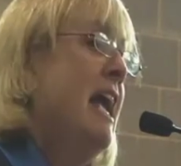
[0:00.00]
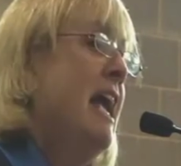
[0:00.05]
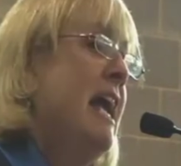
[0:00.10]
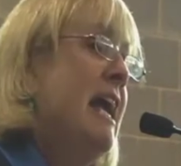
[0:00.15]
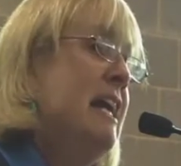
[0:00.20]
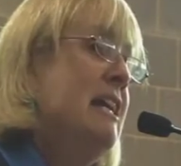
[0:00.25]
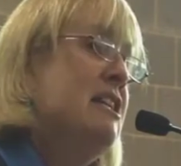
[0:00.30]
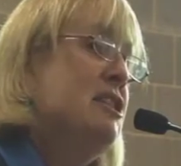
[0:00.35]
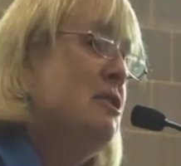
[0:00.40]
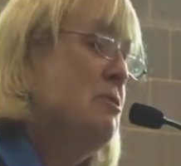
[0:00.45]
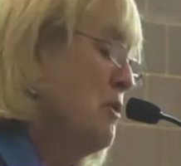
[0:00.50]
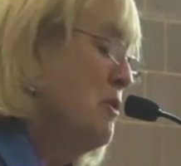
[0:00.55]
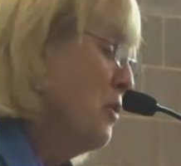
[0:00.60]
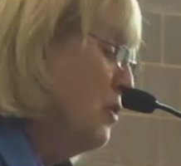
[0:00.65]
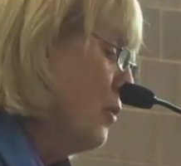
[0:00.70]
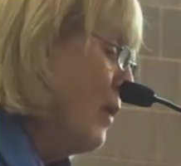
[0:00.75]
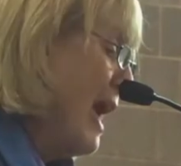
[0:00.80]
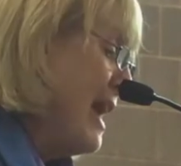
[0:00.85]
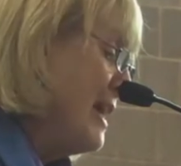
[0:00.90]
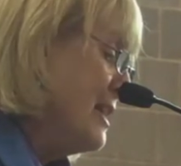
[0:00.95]
It is through
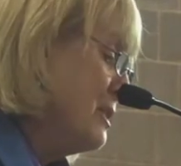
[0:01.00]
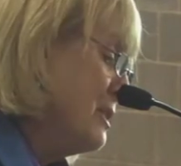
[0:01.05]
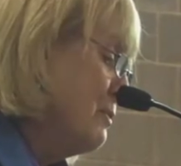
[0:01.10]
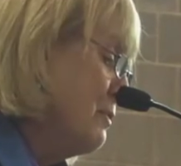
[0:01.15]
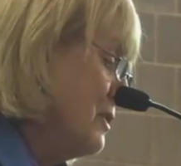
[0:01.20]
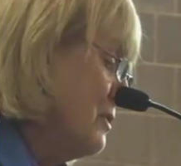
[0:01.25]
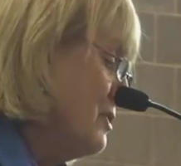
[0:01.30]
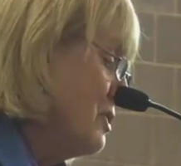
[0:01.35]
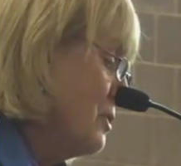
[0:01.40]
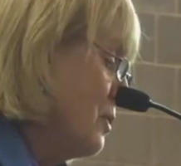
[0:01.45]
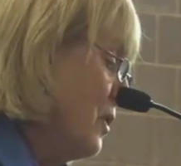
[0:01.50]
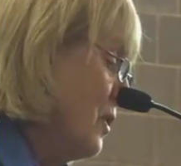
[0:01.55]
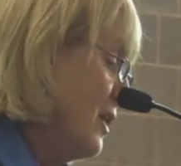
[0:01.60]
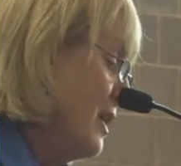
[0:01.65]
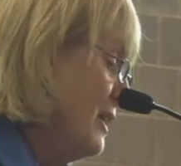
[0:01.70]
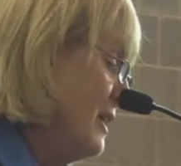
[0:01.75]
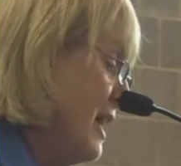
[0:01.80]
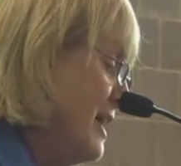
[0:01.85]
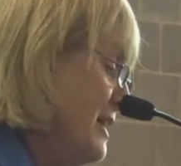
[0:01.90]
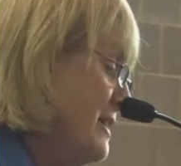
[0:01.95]
grassroots
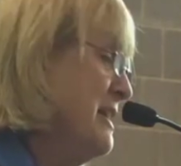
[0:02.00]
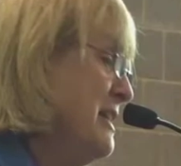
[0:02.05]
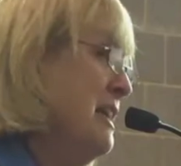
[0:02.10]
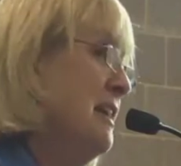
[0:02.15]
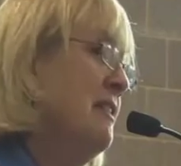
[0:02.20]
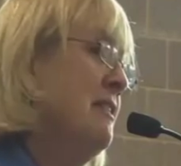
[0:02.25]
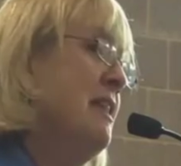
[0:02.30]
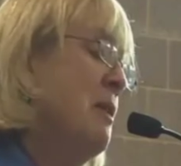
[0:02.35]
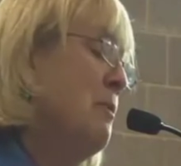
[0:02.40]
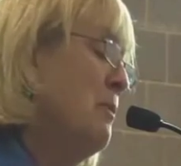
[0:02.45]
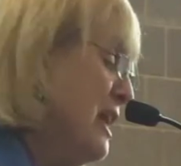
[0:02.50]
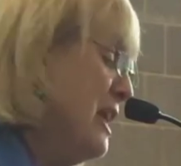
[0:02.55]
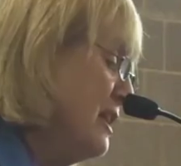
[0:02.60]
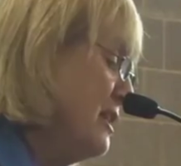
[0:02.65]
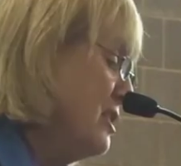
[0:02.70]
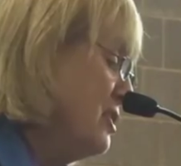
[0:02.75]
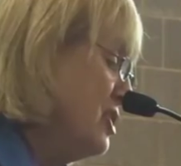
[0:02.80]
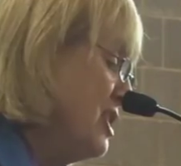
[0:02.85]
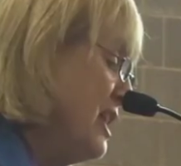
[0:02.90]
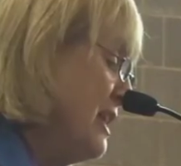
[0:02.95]
organizing that we can
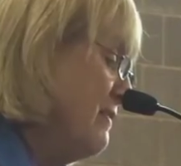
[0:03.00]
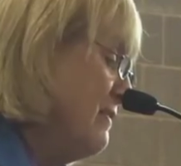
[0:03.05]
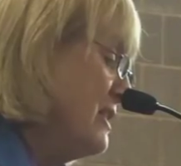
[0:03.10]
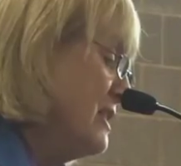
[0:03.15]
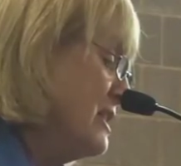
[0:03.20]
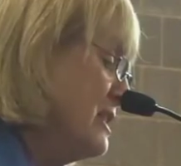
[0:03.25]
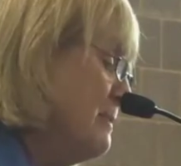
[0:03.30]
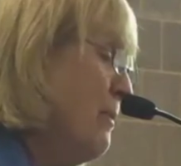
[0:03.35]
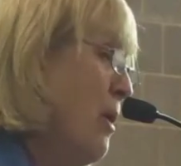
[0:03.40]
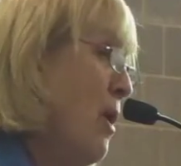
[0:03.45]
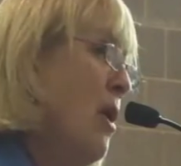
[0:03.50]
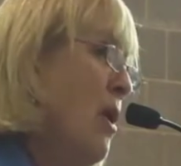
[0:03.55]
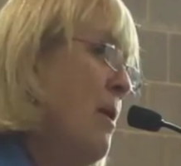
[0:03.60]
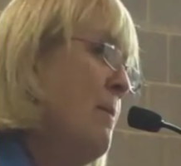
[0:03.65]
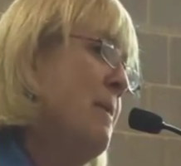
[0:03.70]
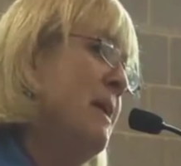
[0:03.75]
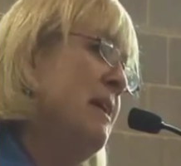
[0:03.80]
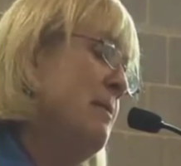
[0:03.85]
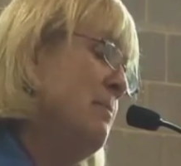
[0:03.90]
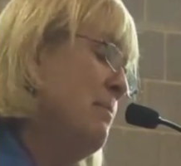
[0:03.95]
achieve the small
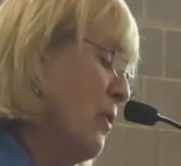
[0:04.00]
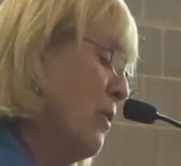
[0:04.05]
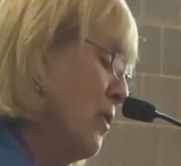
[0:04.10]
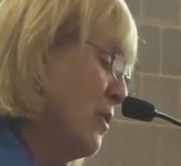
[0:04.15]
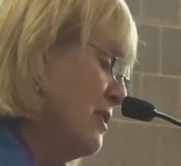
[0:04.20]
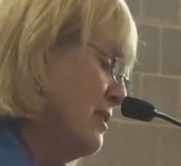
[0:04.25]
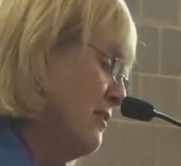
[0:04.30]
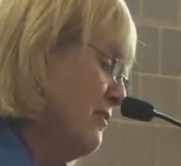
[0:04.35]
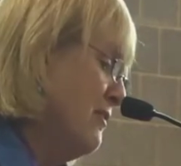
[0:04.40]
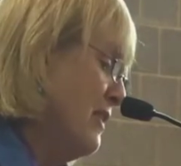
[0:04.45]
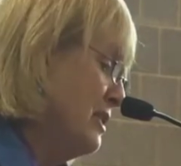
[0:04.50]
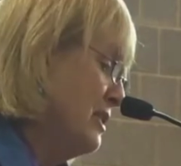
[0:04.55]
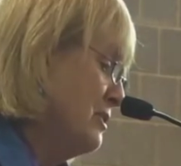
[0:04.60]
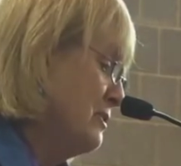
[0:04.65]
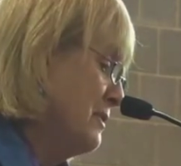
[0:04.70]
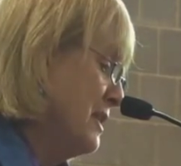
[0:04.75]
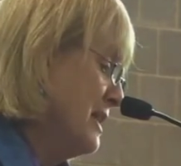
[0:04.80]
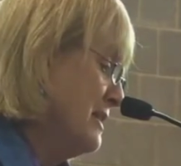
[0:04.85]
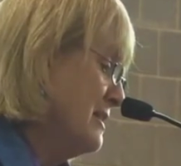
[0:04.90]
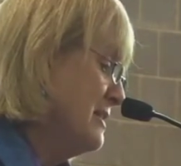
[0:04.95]
but important
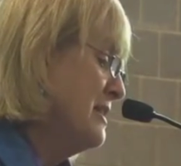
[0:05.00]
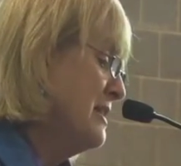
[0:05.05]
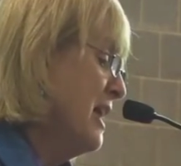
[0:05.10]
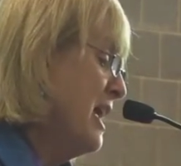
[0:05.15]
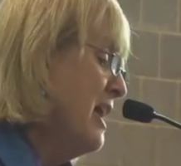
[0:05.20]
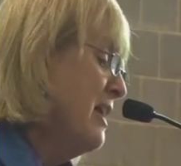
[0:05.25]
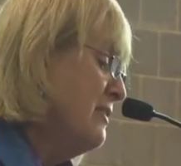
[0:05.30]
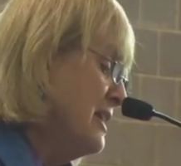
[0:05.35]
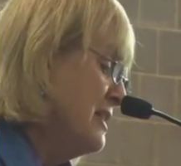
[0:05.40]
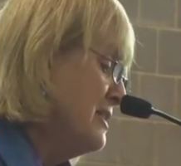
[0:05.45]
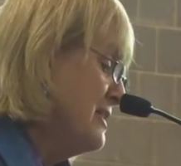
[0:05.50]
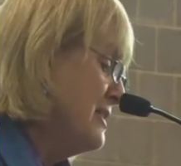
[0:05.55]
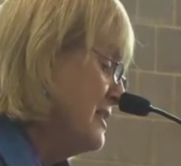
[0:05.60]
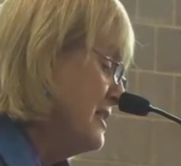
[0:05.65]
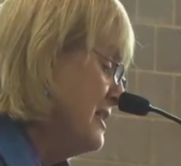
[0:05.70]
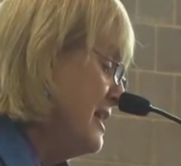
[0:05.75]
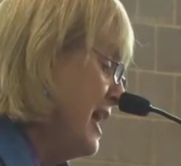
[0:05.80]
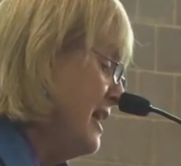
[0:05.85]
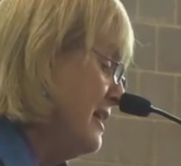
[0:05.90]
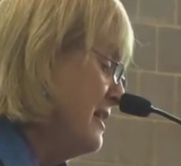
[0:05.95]
victories that
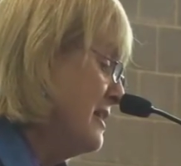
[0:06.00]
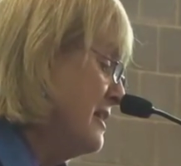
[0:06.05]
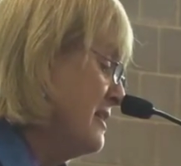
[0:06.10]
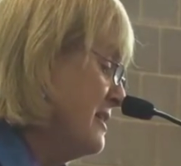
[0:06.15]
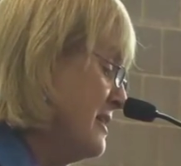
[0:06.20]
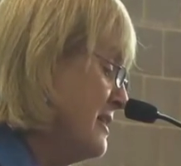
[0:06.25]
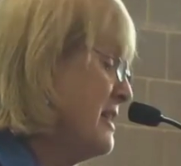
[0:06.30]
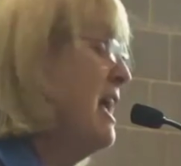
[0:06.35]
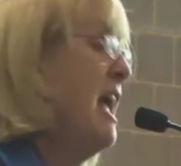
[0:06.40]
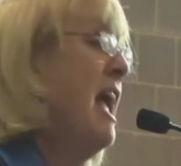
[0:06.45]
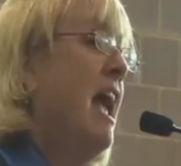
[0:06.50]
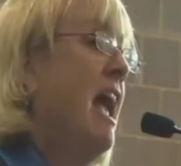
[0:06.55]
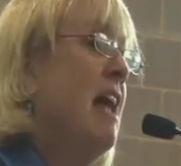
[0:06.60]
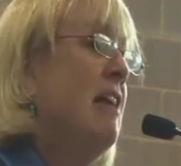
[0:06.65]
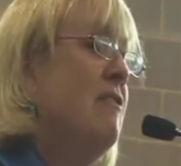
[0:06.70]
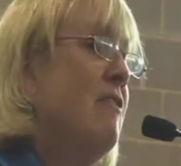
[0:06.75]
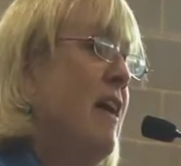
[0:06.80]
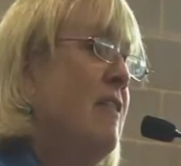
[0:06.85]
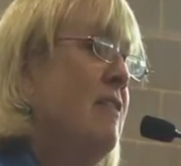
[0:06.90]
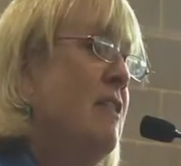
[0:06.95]
sustain us
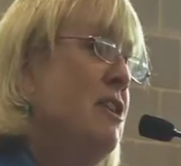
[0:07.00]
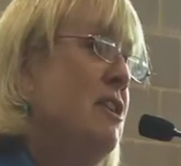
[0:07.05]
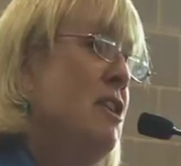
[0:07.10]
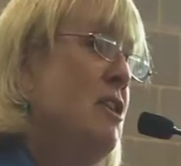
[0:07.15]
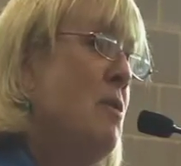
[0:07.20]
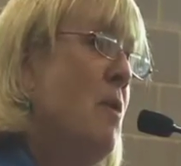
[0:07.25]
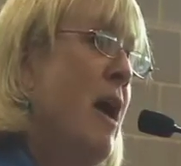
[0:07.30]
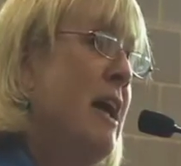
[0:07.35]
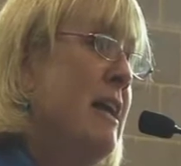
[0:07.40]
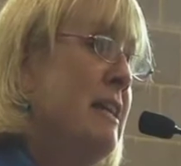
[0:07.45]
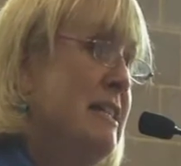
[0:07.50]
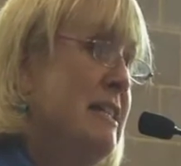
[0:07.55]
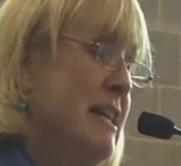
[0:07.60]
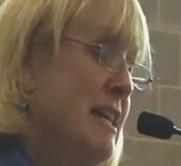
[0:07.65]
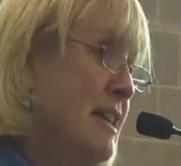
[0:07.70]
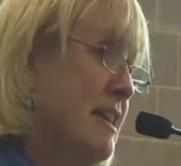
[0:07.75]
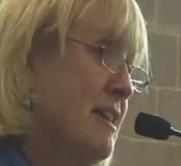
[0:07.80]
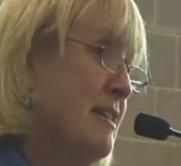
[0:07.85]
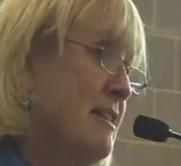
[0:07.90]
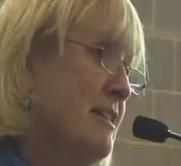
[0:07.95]
and find the new
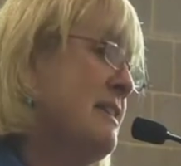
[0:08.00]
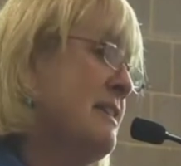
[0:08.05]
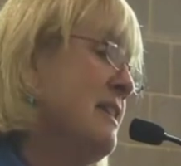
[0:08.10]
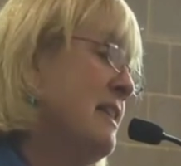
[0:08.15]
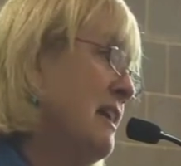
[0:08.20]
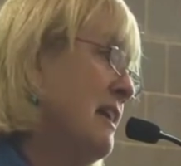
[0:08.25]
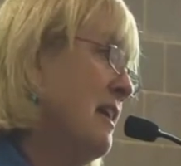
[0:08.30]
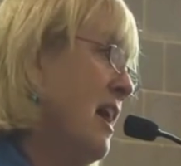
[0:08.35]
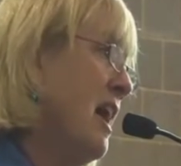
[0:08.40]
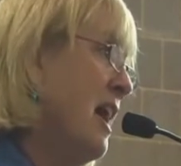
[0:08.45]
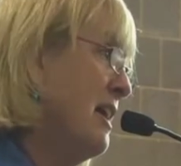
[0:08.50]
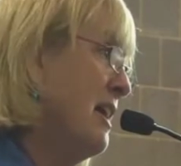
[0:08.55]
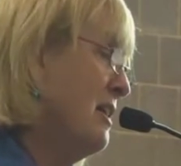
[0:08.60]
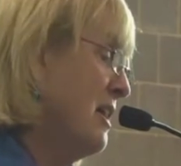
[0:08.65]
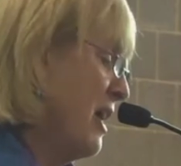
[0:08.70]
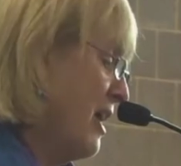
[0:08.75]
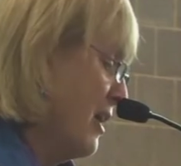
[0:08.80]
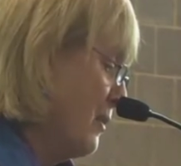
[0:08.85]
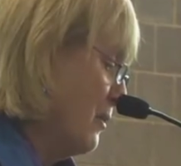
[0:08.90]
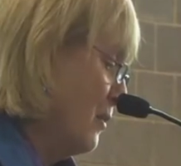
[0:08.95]
ideas that guide
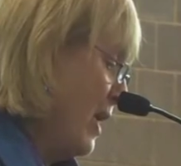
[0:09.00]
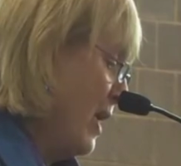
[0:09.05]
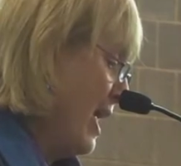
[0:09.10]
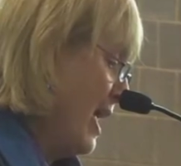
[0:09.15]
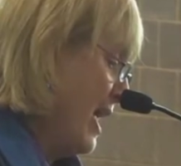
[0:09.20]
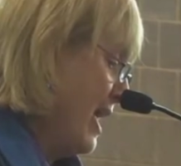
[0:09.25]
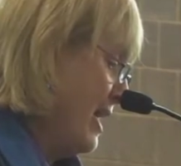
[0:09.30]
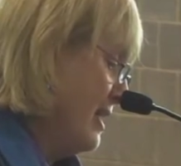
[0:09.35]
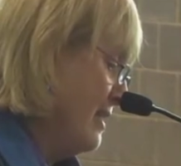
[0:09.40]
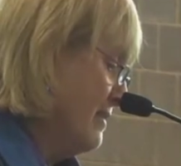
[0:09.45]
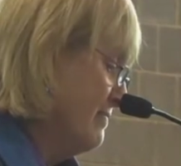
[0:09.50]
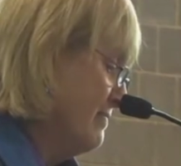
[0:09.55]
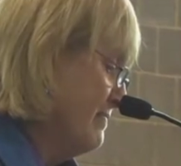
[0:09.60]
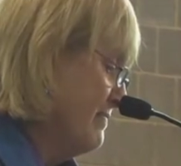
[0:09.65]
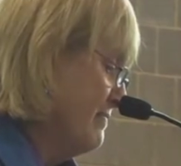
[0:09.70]
our way.